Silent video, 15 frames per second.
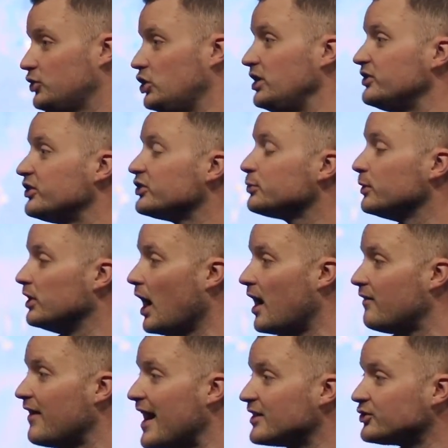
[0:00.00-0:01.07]
Jesus would not
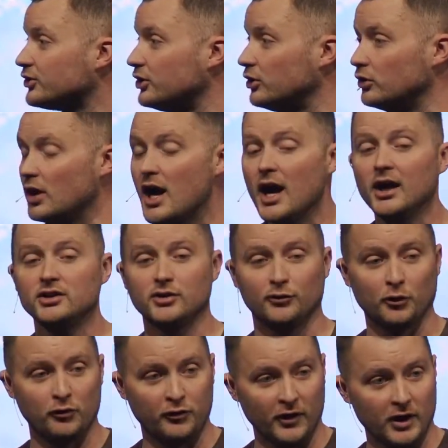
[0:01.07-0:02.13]
have asked you to
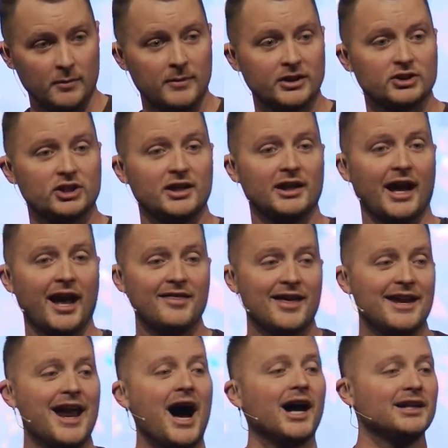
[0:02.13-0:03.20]
fulfill a mission and then
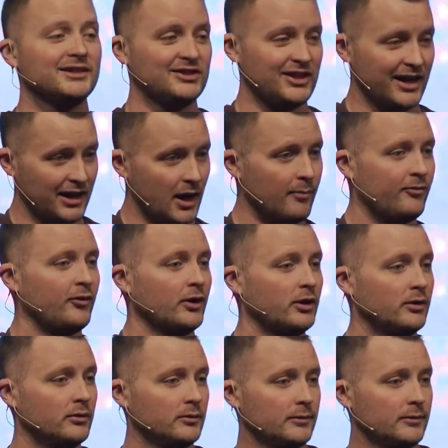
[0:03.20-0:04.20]
not set it up for you.